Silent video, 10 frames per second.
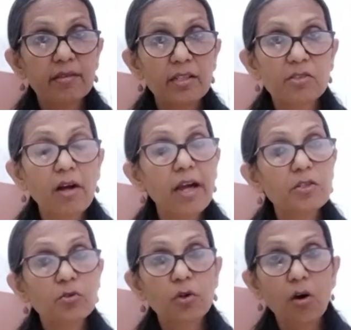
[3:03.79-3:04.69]
He tried
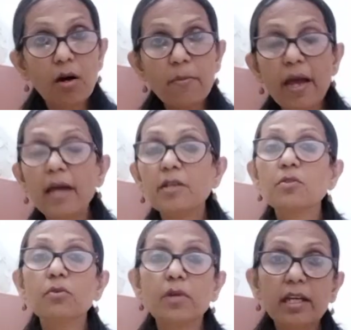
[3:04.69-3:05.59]
to rob and
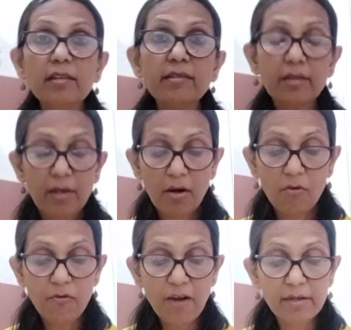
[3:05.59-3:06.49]
to raise
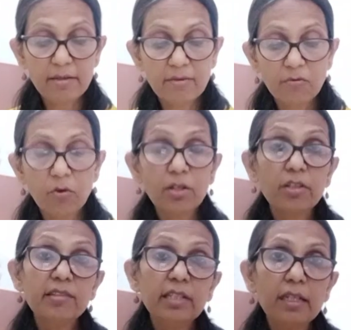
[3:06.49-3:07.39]
funds for the
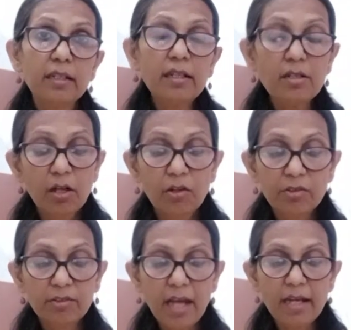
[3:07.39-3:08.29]
secret
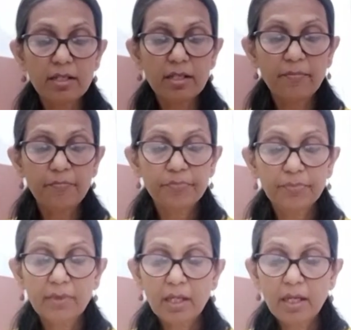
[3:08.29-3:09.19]
society.
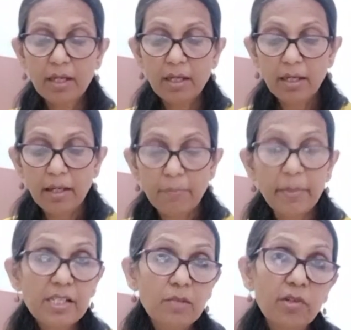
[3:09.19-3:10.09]

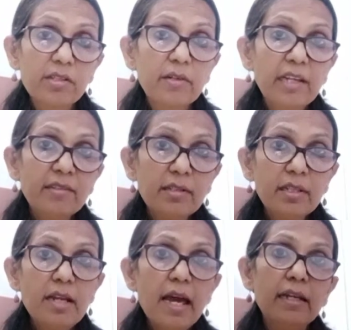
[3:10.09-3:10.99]
But he was
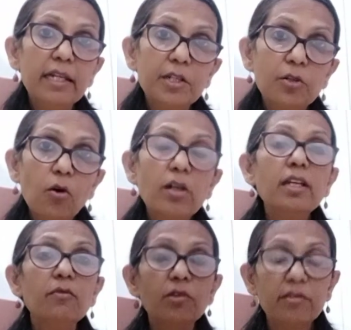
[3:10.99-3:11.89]
arrested and later on
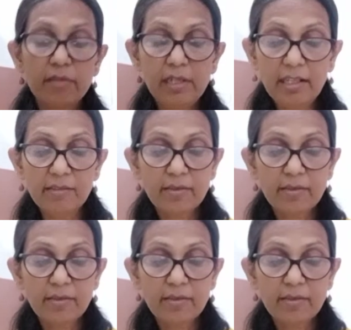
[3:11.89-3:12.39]
he was released.